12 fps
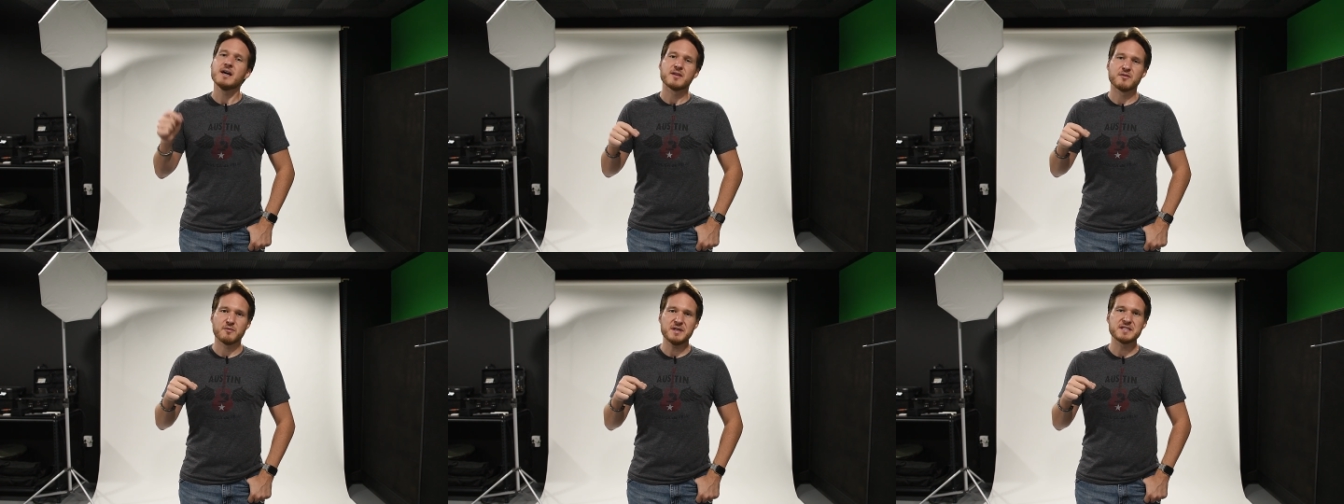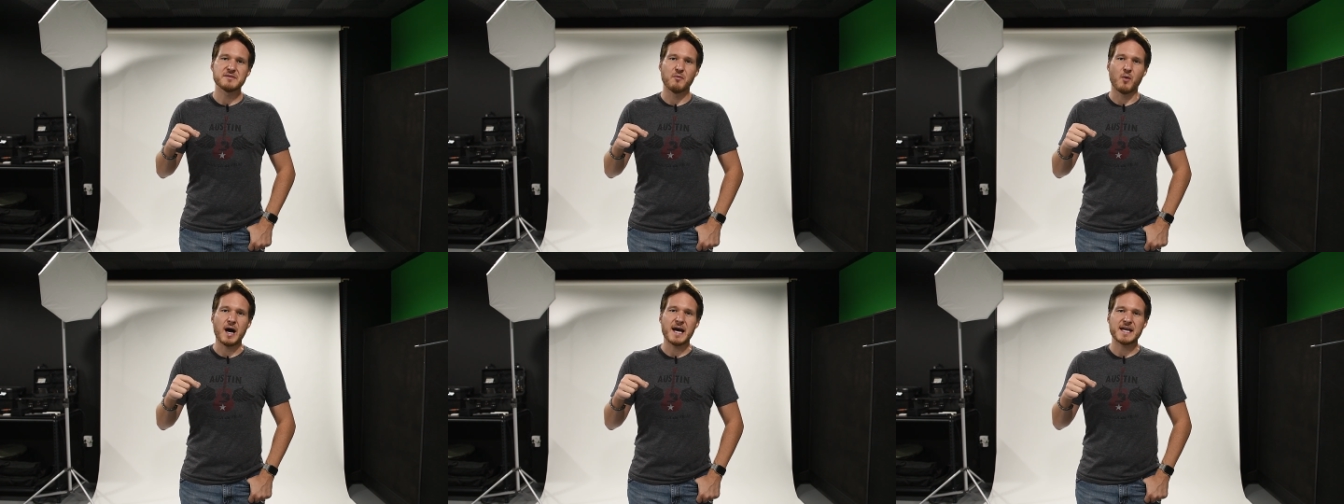the reason
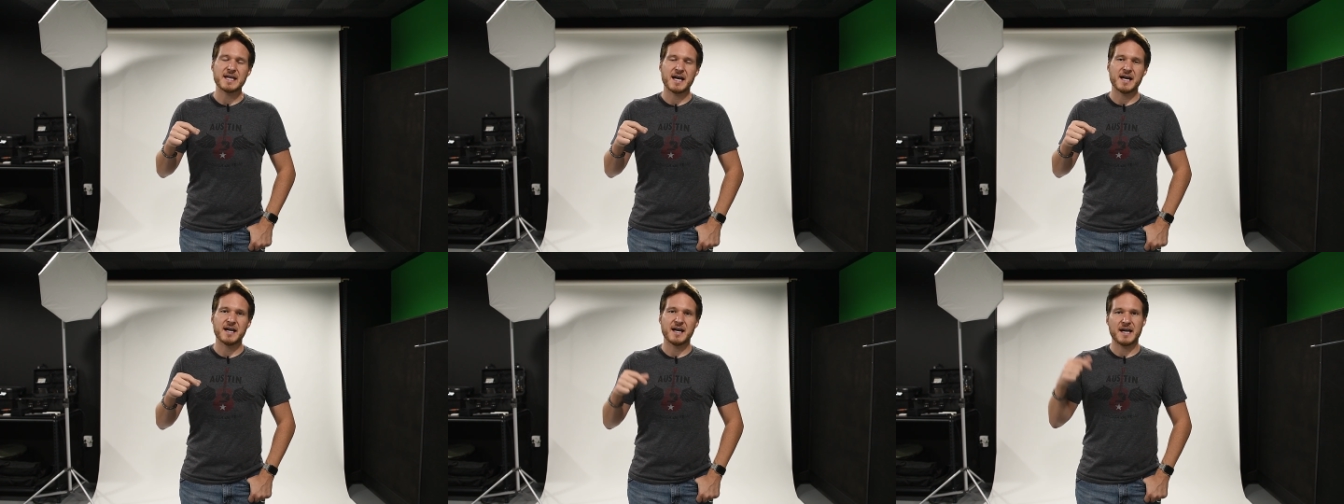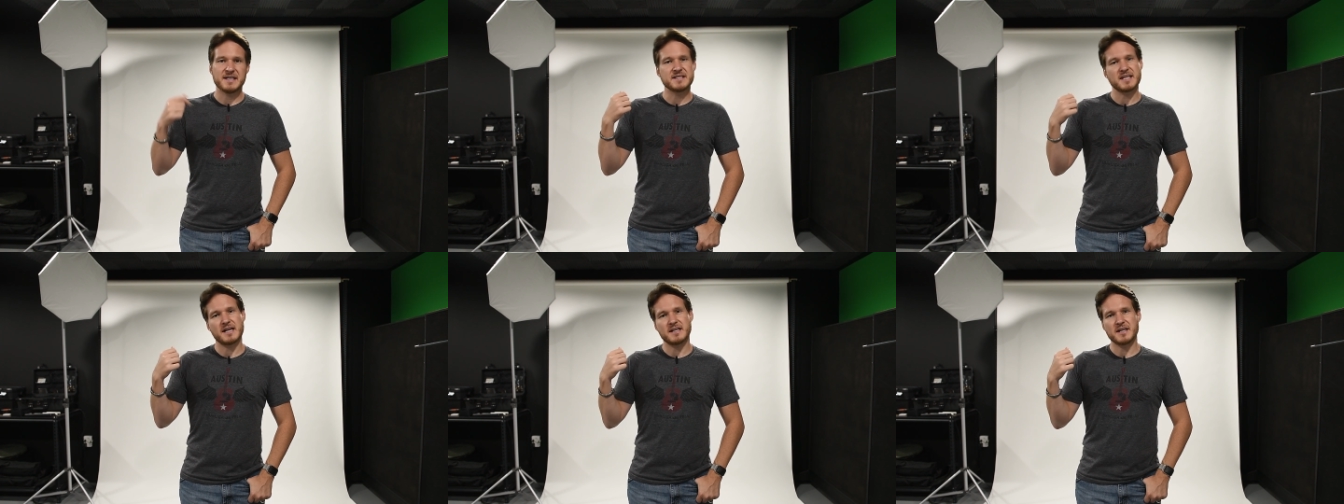why uh, I
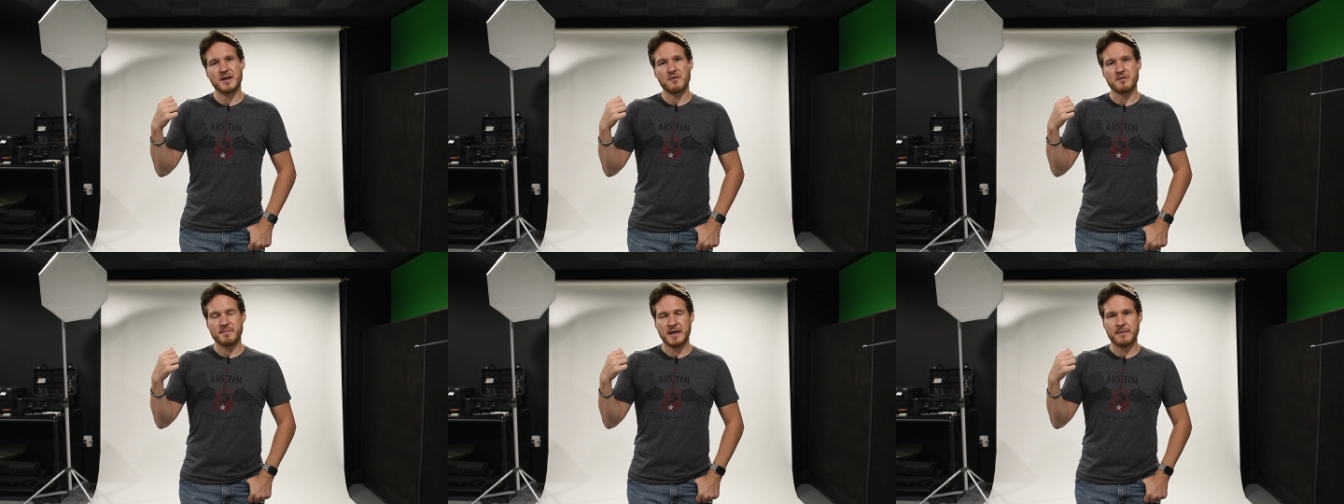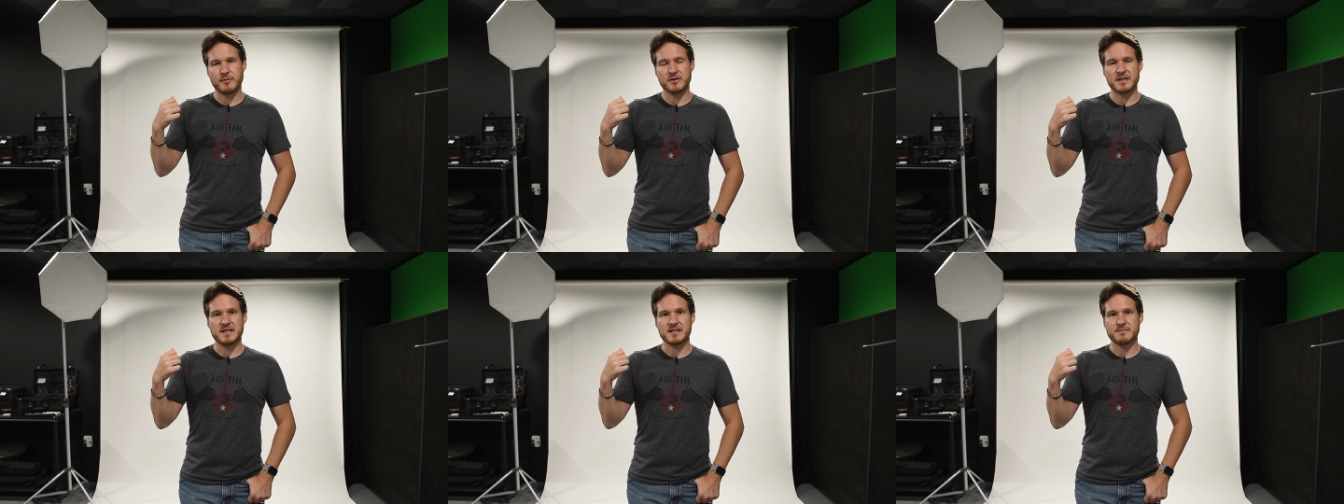decided to go with paper
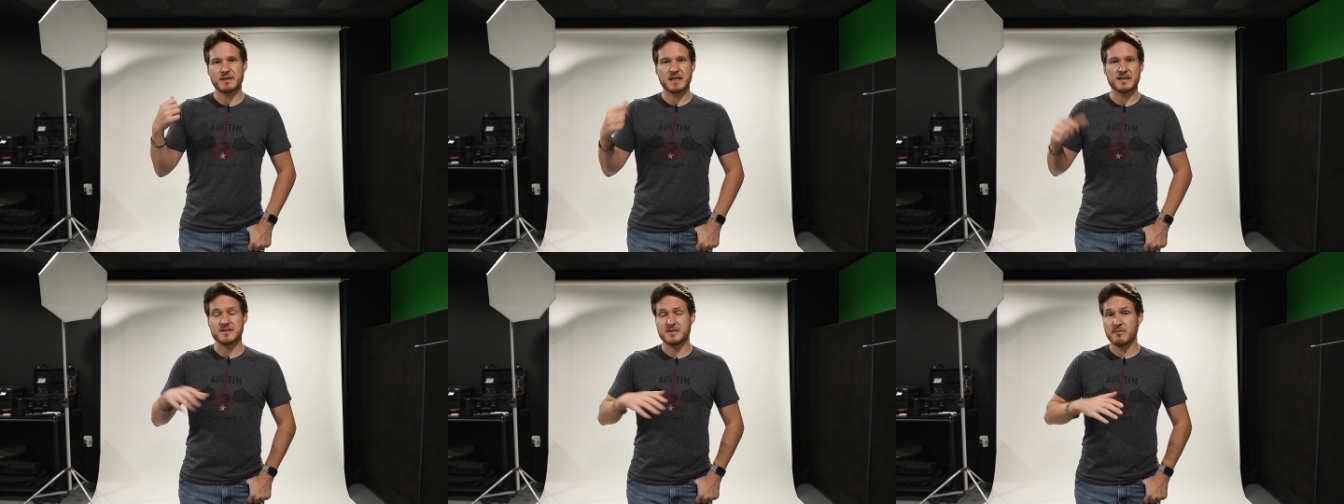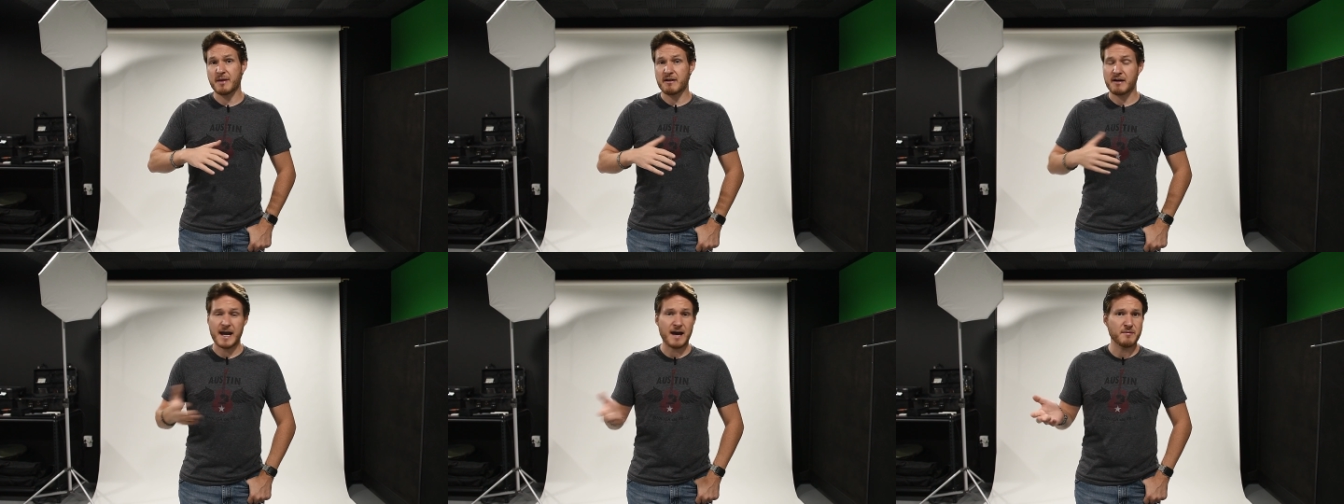is because no
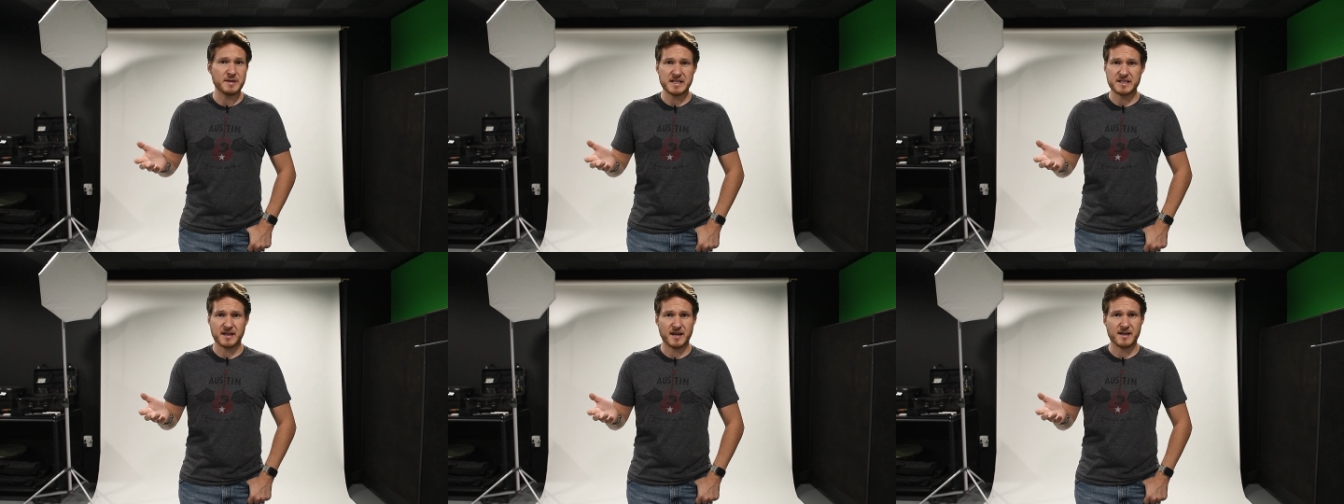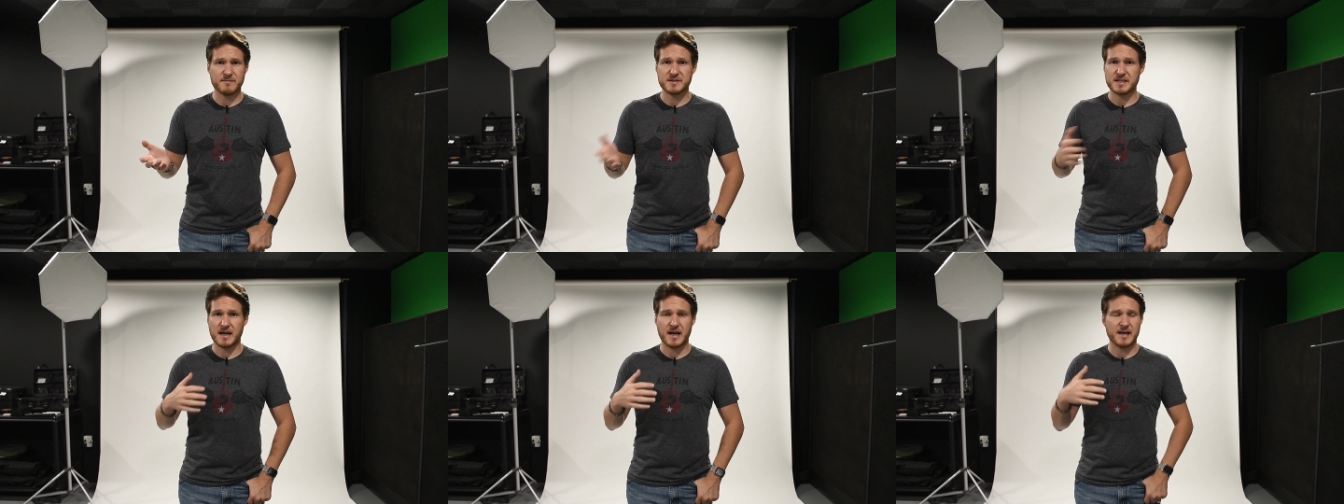matter how many
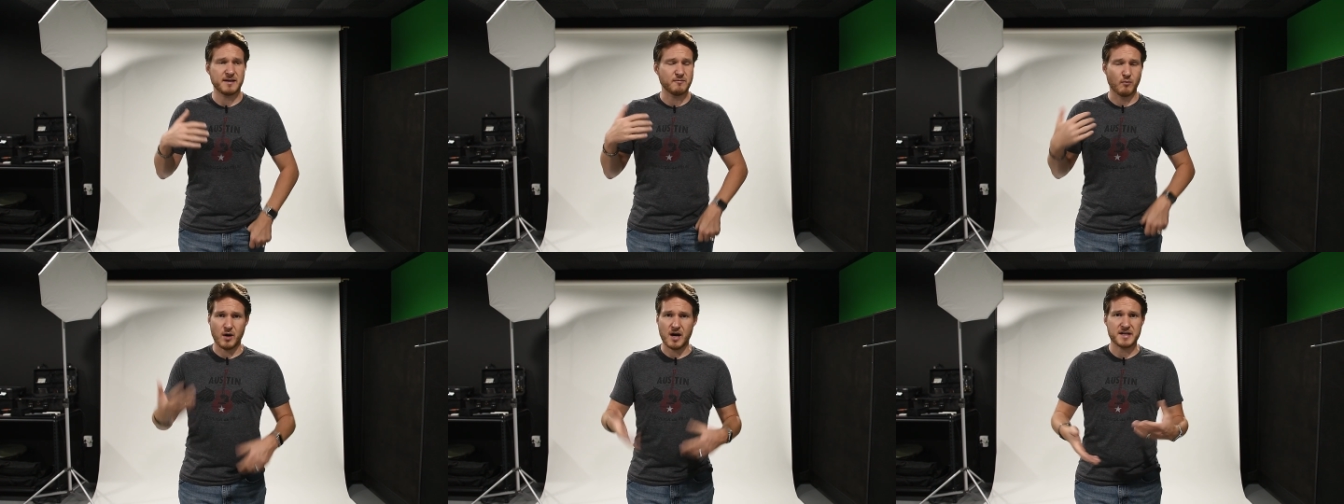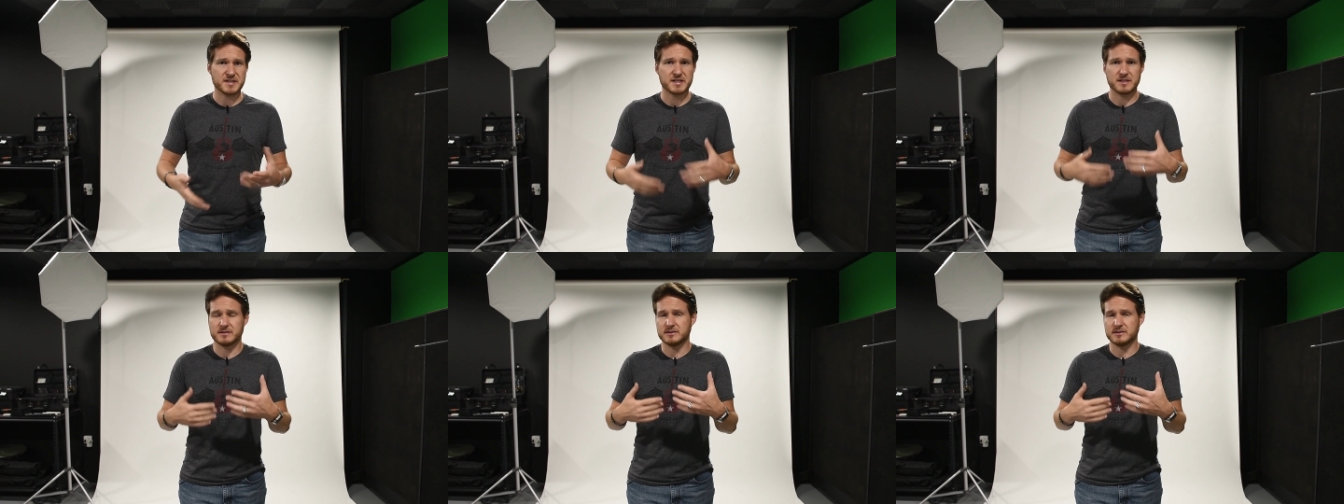times I washed,